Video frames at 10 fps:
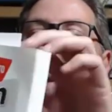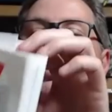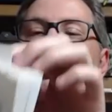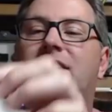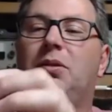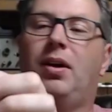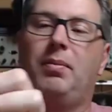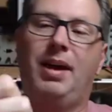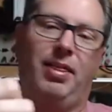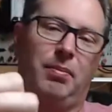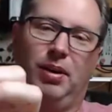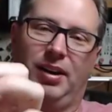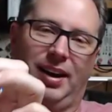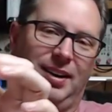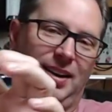see where I'm at in the book.
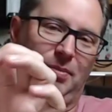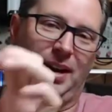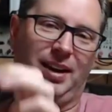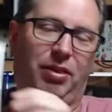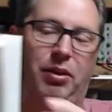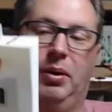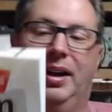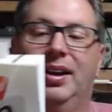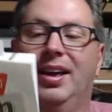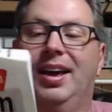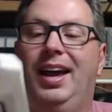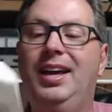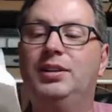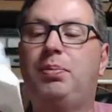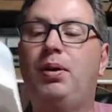I didn't even make it through it.
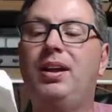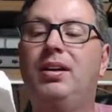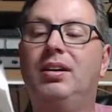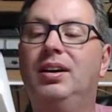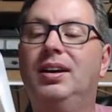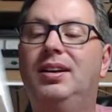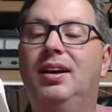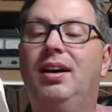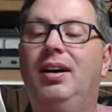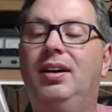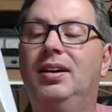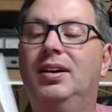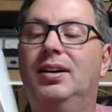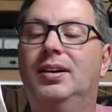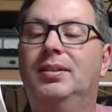It's pretty good.
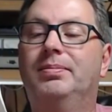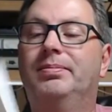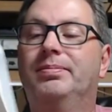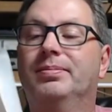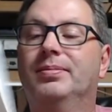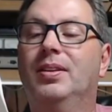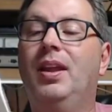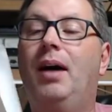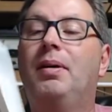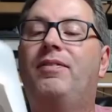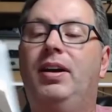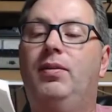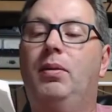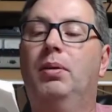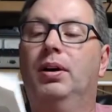Not my
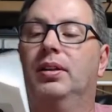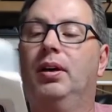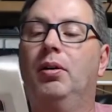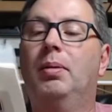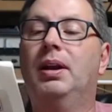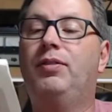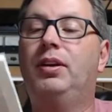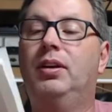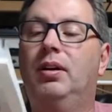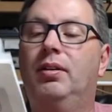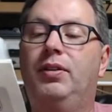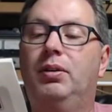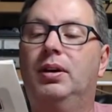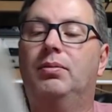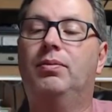favorite book though. But if you
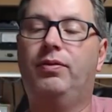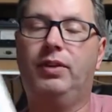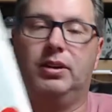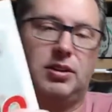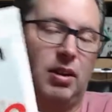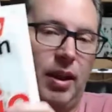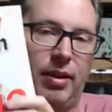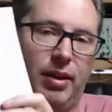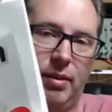had finished a lot of the other